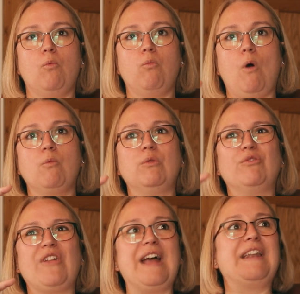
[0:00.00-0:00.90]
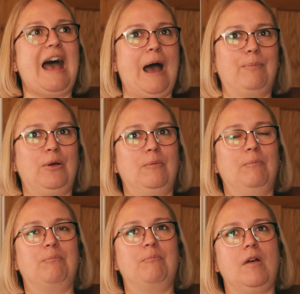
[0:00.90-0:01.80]
What will then
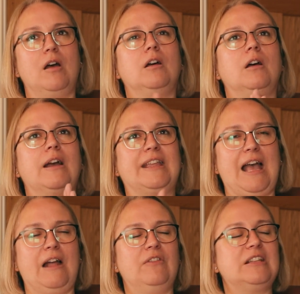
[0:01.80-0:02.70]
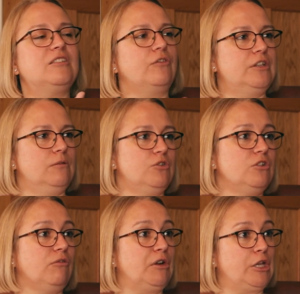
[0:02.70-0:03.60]
happen, again, this is on the
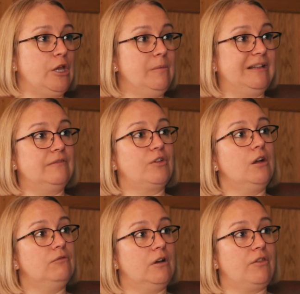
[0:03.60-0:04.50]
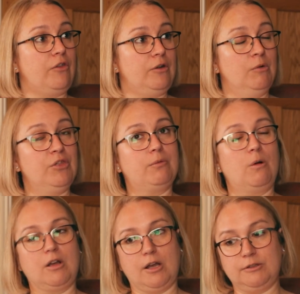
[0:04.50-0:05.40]
assumption you're on a cumulative code rather than a month
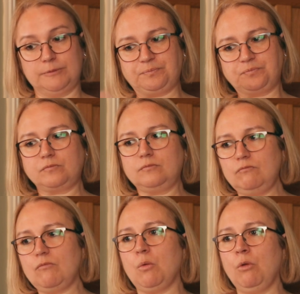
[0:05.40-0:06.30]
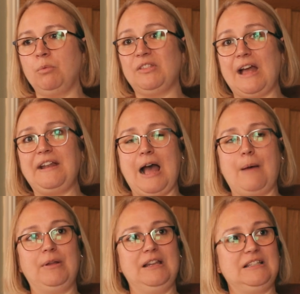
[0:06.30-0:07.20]
one code. What would then
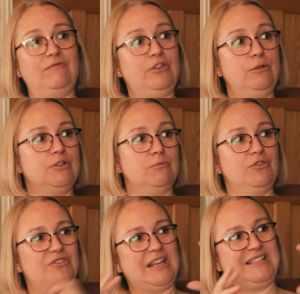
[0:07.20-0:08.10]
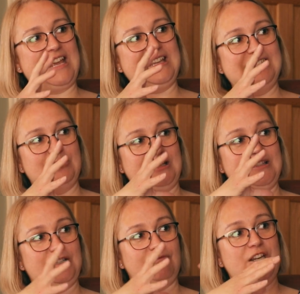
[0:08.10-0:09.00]
happen is in future months, they'd take into
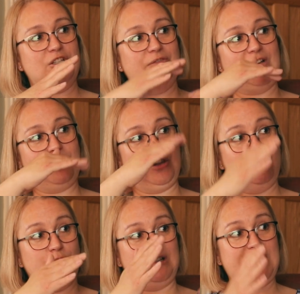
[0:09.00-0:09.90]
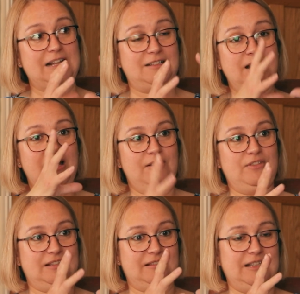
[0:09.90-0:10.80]
consideration the fact that you've already had
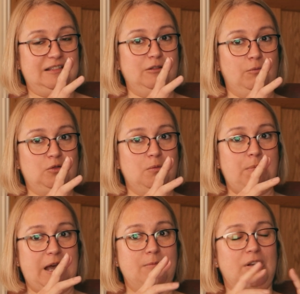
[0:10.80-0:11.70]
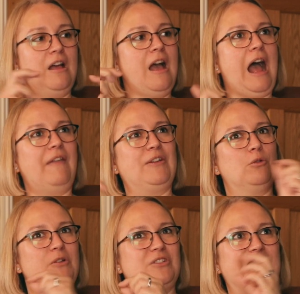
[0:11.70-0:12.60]
this lump sum payment, and they'd
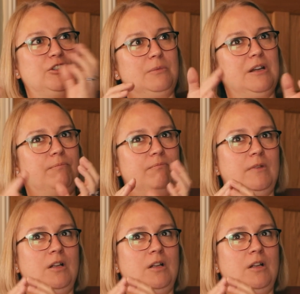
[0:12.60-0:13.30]
almost like do a